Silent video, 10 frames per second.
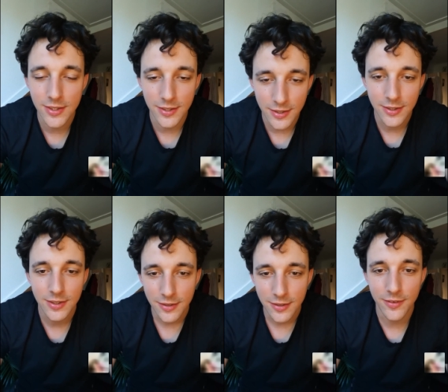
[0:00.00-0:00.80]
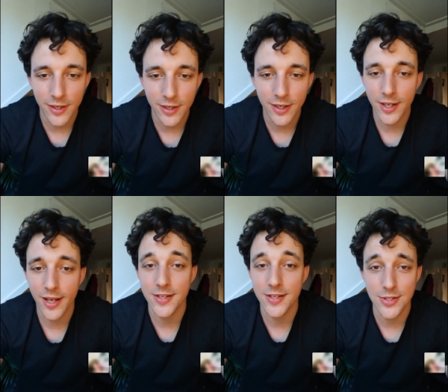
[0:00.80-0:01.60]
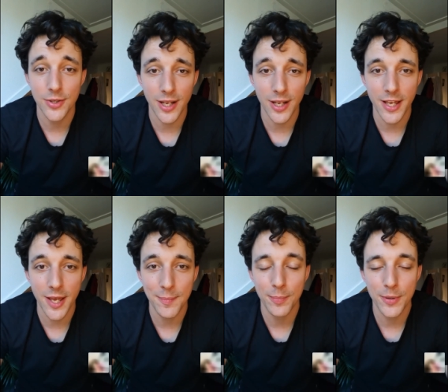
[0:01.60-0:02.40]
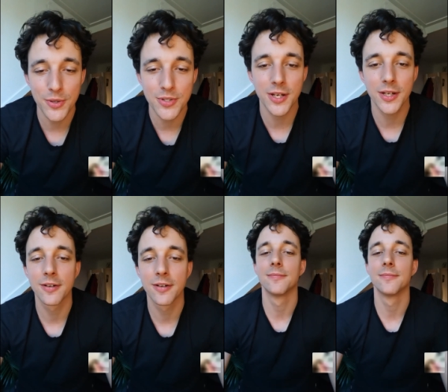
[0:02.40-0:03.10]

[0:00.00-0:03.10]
Yeah. Very so. nice. So you like K-pop music?